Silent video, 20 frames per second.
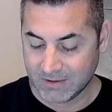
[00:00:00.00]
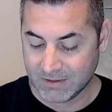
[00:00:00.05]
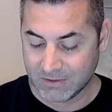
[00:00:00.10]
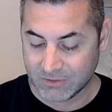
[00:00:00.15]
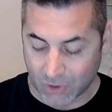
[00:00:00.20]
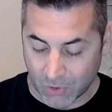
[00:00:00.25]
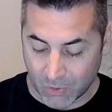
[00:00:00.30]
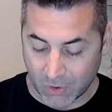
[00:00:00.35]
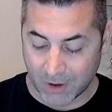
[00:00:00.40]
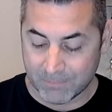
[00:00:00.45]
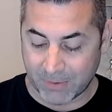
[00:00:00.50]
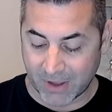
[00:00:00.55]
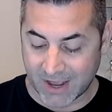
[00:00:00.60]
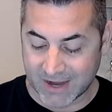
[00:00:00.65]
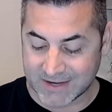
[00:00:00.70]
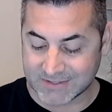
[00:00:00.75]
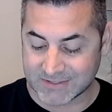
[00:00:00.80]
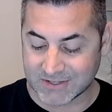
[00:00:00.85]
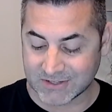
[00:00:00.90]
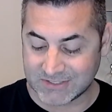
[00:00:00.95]
Though our
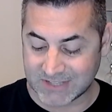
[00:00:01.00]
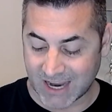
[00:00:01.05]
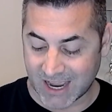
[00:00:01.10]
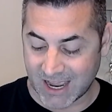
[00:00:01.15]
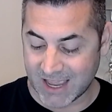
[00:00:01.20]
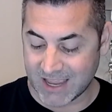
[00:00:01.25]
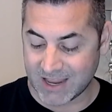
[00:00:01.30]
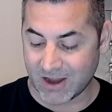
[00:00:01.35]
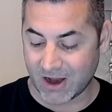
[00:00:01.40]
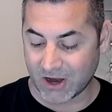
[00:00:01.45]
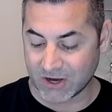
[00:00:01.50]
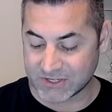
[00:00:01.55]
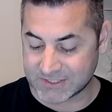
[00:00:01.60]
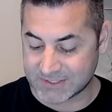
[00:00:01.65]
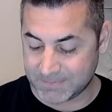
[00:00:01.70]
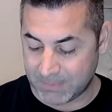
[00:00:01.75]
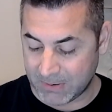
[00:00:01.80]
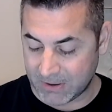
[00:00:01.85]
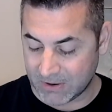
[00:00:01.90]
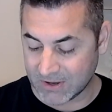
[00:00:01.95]
bodies are dying, our
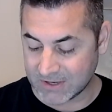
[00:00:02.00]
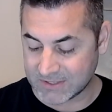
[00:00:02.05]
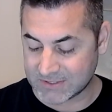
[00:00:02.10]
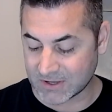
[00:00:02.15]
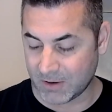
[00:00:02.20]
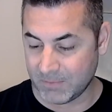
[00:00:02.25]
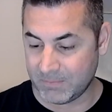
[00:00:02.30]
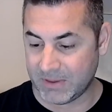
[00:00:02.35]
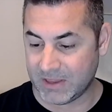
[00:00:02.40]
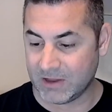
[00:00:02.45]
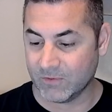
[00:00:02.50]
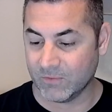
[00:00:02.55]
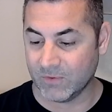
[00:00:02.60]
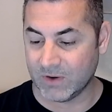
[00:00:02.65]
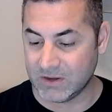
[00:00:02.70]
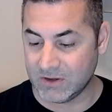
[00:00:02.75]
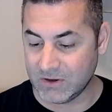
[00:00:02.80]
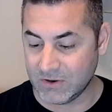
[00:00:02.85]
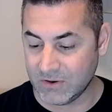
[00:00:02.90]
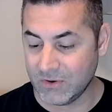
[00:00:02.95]
spirits are being
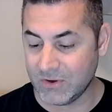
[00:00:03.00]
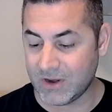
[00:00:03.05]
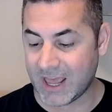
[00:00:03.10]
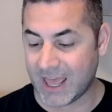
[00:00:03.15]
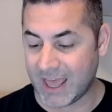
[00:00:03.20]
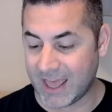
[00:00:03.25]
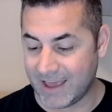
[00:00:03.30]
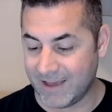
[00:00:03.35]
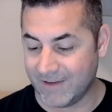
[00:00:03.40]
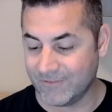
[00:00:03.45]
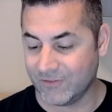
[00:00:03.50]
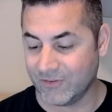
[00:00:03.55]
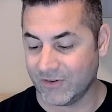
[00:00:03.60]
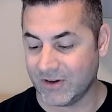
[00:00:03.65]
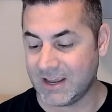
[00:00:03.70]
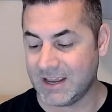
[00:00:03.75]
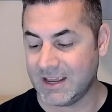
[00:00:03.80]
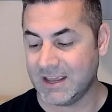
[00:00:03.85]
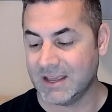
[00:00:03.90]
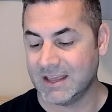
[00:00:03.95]
renewed
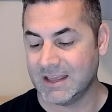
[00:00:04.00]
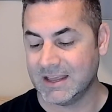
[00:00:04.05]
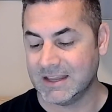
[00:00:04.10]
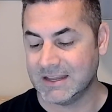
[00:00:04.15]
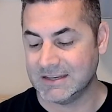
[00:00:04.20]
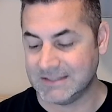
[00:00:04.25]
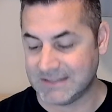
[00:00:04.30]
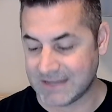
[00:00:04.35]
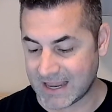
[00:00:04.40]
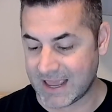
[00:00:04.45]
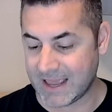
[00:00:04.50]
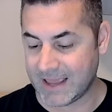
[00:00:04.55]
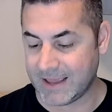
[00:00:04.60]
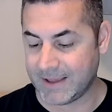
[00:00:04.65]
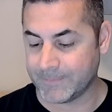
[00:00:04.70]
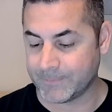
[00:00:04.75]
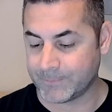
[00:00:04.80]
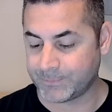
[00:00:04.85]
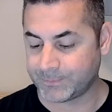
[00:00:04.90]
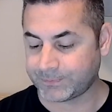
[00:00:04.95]
every
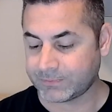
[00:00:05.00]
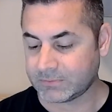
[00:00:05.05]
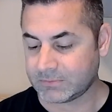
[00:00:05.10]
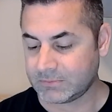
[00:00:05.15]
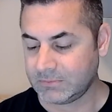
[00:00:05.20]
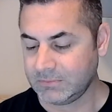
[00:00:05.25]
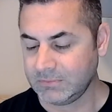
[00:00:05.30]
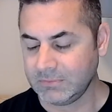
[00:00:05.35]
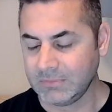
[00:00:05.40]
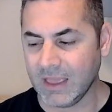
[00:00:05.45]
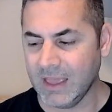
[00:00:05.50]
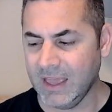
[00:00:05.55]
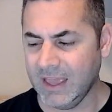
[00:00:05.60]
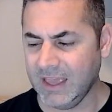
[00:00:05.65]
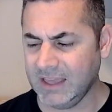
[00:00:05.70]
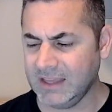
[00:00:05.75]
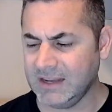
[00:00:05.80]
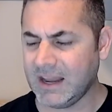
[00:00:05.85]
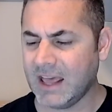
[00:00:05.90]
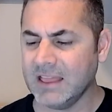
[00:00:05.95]
day."
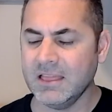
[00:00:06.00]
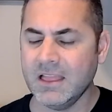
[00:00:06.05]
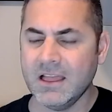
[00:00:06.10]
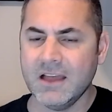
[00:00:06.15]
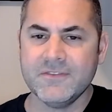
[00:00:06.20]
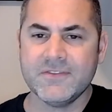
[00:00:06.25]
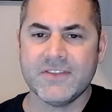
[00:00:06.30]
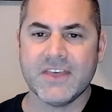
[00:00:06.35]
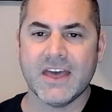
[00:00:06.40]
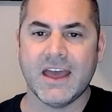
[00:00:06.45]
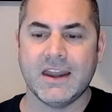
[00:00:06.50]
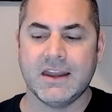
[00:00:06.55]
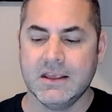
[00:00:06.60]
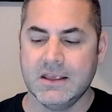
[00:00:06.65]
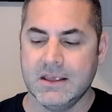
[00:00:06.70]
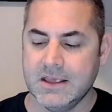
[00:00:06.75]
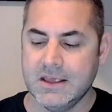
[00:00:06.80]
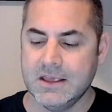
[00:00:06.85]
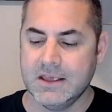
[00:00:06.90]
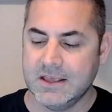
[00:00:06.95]
And I love that
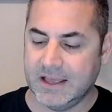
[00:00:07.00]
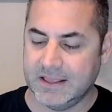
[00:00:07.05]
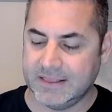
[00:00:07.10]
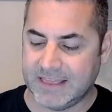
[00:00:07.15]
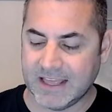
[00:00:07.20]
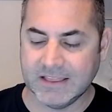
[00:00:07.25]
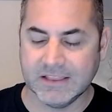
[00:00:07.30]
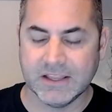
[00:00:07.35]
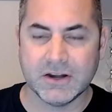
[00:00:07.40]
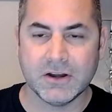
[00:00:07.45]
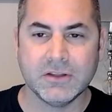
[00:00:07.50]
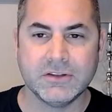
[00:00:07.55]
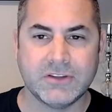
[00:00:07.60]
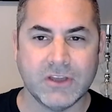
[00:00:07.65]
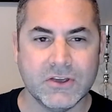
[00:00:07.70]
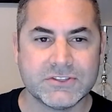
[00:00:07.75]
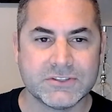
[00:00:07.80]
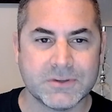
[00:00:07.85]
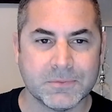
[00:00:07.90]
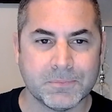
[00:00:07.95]
little
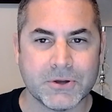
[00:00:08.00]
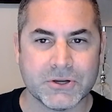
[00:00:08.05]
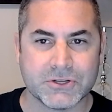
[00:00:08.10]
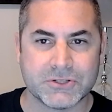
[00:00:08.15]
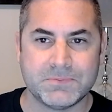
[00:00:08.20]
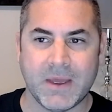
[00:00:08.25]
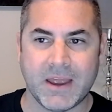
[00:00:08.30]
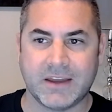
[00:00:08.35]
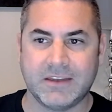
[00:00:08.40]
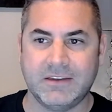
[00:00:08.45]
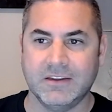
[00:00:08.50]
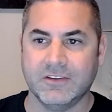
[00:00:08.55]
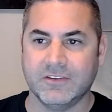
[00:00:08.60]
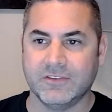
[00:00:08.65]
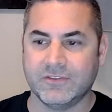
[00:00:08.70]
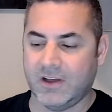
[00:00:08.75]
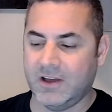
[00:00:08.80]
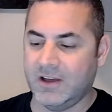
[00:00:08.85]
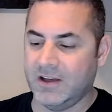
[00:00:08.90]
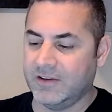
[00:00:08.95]
dose of
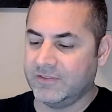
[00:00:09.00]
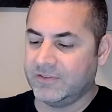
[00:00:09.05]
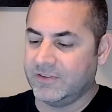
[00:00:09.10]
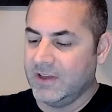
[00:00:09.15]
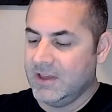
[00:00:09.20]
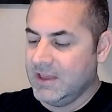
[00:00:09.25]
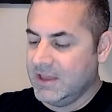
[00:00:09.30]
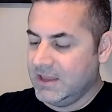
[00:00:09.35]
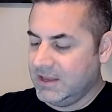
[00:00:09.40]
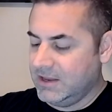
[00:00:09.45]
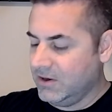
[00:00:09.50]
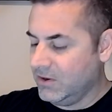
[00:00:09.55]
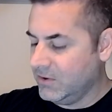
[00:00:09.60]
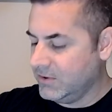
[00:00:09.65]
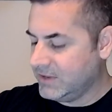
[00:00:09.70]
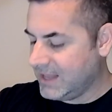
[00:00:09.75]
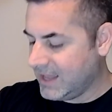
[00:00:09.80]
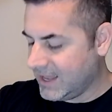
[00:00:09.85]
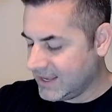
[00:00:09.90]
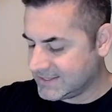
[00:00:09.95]
perspective of,
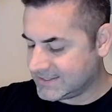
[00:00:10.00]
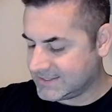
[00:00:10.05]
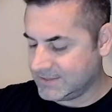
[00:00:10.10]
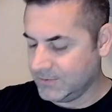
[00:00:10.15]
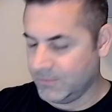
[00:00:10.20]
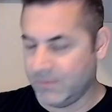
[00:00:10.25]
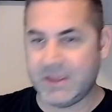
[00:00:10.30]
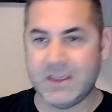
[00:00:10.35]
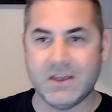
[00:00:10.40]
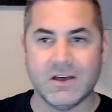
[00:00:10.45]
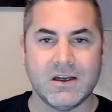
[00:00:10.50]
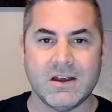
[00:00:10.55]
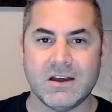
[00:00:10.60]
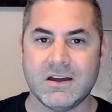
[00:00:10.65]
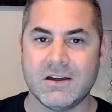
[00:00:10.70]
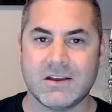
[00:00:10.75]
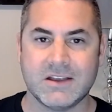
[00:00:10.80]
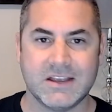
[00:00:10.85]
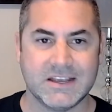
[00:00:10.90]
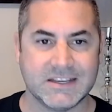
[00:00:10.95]
yes,
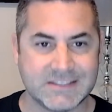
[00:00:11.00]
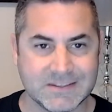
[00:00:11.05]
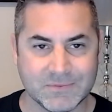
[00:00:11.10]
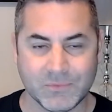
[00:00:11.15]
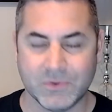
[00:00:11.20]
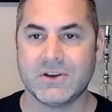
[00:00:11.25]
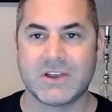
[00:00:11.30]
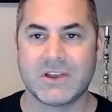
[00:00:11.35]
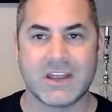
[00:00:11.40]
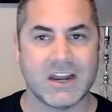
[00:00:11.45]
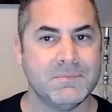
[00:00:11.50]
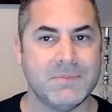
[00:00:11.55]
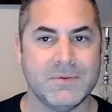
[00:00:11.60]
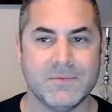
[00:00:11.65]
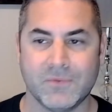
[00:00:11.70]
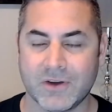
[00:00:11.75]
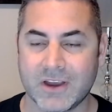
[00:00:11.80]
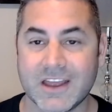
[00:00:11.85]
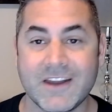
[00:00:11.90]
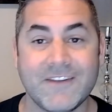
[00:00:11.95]
we're
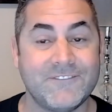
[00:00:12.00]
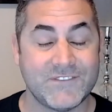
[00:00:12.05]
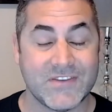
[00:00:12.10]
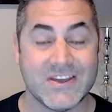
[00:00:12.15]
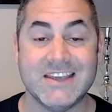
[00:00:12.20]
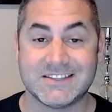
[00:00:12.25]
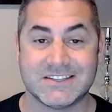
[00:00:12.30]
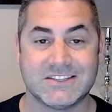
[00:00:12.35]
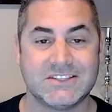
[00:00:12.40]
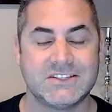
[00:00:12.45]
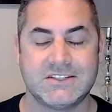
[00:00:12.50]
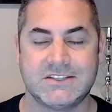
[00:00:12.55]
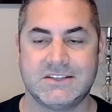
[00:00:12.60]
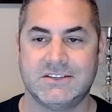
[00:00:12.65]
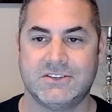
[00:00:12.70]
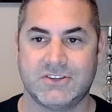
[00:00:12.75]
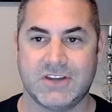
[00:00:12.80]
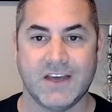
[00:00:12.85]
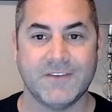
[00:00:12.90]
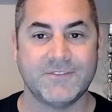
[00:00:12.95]
gonna face
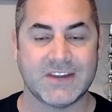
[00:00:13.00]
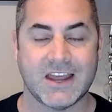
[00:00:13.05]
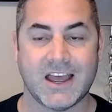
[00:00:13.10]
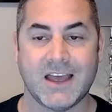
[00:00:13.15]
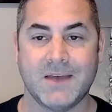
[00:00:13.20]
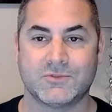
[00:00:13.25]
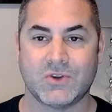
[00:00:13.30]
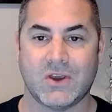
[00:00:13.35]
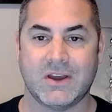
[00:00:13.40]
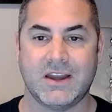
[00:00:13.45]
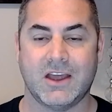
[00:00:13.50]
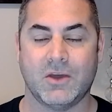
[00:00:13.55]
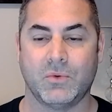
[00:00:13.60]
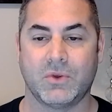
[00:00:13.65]
tough times right now.